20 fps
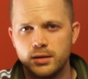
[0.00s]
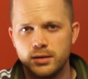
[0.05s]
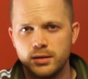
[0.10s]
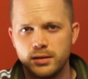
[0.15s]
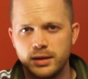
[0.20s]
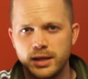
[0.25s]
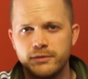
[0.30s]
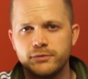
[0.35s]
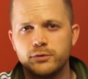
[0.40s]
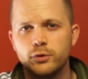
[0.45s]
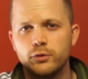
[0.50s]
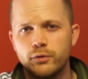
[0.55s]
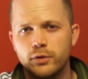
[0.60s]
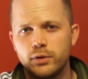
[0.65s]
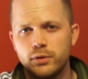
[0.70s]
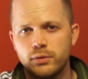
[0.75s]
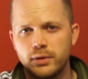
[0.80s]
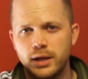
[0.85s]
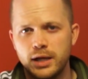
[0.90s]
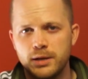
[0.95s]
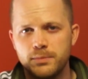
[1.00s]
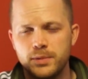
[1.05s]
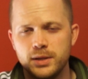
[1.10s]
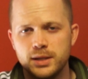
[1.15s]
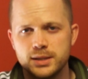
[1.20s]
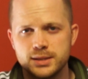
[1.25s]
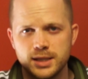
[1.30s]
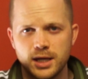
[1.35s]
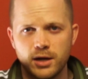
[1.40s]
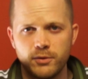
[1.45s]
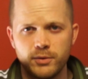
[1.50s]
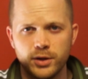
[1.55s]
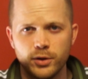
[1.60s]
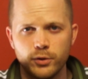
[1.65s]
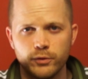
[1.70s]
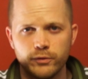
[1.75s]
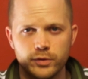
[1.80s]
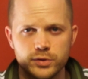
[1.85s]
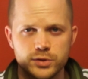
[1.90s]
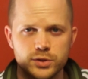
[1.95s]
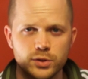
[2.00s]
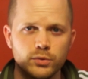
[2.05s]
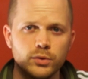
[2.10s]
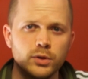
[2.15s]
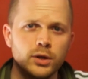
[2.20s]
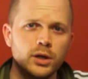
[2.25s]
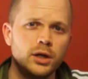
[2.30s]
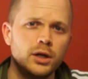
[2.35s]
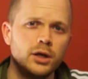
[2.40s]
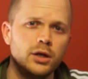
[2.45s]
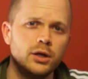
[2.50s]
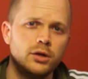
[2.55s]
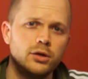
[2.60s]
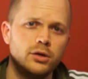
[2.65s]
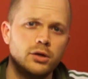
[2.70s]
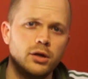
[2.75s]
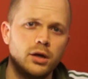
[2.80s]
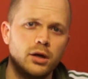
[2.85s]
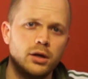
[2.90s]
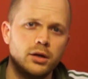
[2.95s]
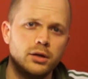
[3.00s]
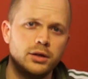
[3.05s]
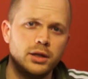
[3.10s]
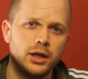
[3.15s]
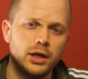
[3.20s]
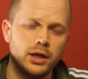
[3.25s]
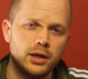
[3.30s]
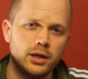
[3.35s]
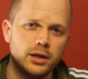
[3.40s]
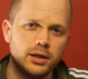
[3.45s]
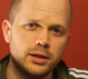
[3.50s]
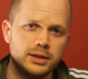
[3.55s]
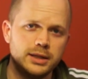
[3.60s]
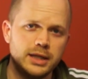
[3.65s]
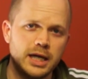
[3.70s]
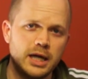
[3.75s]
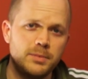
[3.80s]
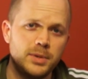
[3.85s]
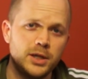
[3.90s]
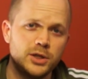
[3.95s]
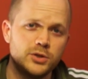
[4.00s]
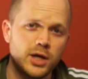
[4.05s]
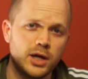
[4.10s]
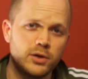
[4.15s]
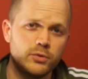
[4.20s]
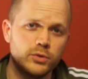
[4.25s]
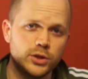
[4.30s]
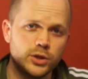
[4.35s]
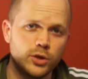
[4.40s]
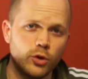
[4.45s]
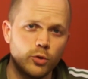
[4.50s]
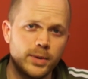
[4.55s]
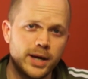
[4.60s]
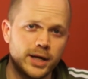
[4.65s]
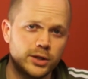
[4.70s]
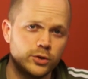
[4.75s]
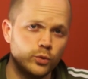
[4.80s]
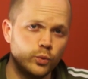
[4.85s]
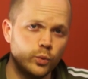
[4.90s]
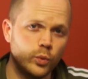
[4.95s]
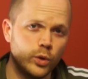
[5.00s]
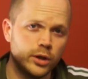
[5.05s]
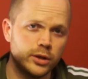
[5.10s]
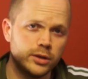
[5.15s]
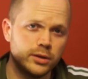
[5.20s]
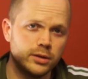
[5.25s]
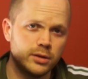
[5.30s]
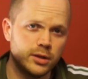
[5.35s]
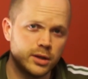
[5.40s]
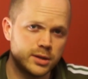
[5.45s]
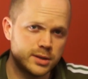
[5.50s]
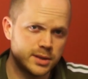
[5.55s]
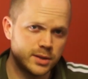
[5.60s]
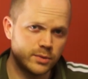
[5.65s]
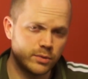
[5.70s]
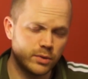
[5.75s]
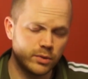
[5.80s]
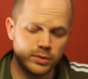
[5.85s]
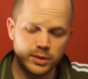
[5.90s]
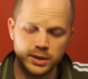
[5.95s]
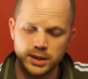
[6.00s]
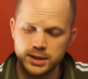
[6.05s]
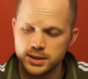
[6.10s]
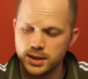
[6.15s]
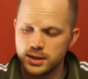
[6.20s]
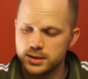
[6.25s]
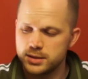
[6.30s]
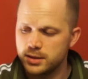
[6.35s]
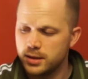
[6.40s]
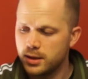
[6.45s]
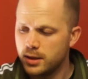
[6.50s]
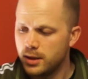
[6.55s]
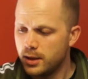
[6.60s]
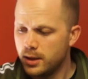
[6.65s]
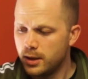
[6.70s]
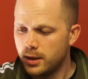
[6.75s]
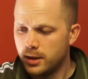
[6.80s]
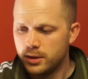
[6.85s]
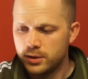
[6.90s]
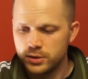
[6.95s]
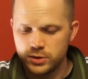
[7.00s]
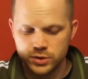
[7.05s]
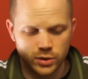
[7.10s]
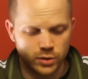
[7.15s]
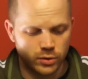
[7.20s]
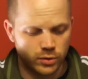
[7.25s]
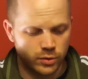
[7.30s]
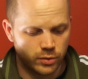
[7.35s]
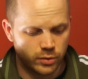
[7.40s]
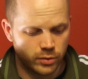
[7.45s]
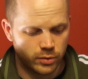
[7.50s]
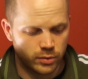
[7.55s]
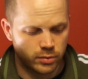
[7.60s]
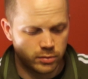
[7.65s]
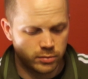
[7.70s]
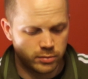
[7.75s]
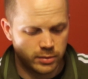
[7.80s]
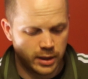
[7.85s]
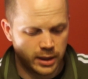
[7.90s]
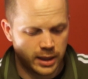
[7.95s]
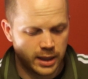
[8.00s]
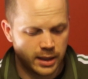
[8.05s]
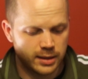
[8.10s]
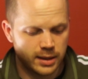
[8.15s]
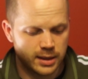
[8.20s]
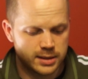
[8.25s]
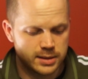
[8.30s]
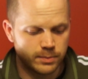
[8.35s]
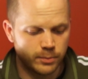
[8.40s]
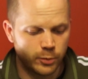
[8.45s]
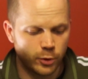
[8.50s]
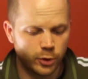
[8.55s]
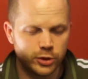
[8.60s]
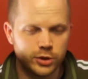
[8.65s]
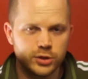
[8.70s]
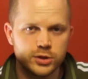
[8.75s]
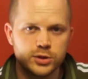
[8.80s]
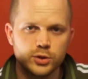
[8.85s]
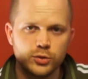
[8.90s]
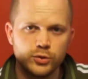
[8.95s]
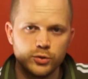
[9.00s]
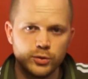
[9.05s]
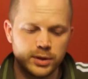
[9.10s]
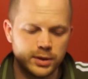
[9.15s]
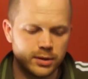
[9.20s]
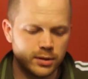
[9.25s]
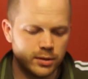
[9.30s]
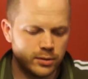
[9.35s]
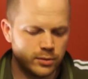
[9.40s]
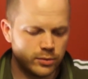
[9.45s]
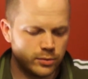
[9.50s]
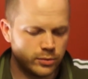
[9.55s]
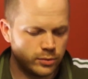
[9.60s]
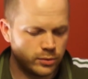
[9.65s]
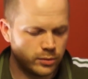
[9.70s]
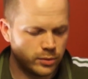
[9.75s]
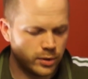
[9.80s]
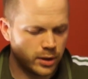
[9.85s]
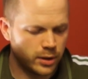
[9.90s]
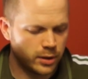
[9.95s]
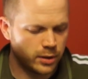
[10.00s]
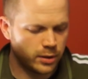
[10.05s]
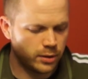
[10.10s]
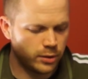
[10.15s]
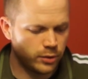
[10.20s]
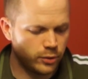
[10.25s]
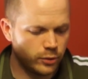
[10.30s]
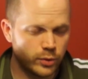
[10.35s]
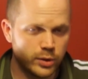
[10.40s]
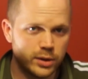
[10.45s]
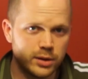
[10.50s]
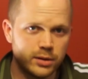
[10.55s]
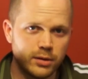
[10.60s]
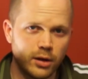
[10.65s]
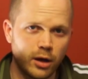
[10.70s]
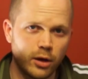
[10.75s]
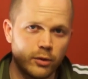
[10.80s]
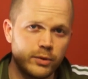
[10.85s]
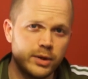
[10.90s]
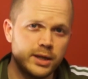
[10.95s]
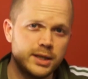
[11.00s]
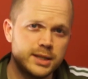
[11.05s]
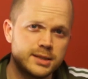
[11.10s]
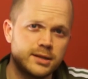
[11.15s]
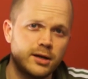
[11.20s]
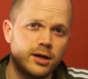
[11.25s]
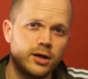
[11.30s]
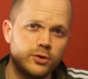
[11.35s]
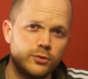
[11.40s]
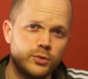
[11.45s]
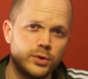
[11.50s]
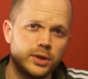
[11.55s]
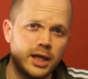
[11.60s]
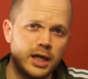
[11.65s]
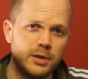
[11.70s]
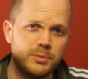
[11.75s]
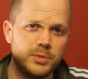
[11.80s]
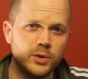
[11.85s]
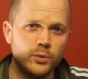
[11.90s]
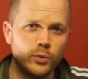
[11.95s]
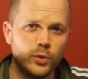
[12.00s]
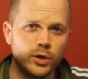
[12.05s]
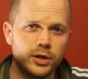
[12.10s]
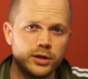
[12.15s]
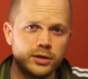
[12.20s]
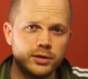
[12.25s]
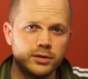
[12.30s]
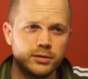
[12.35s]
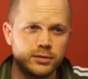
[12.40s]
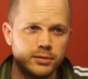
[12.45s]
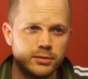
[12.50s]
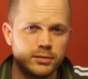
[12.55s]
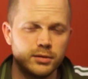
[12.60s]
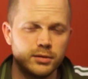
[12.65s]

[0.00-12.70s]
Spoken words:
leftover AP is carried over. So the AP track would go back to 1, not 0 in this case. So again, that's important. So you would already start with AP 1